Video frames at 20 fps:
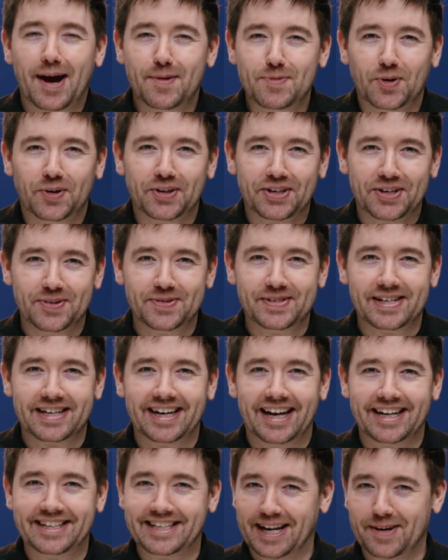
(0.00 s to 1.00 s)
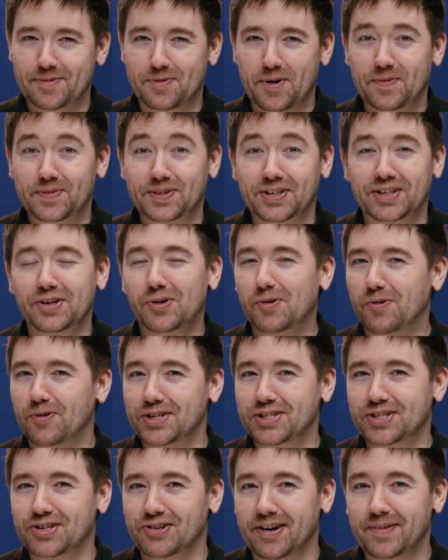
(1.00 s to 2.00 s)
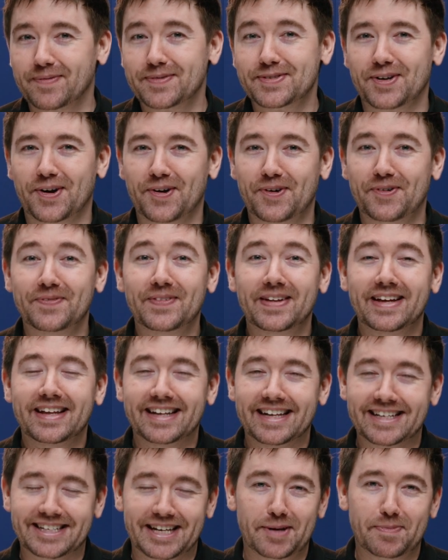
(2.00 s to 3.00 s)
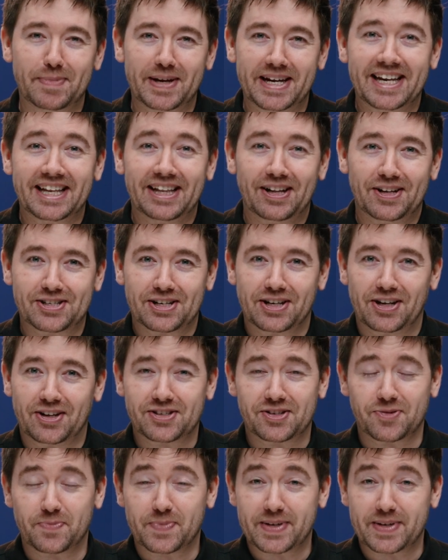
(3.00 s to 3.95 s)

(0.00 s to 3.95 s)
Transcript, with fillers: I'm not using a teleprompter or a script, so there's going to be lots and lots of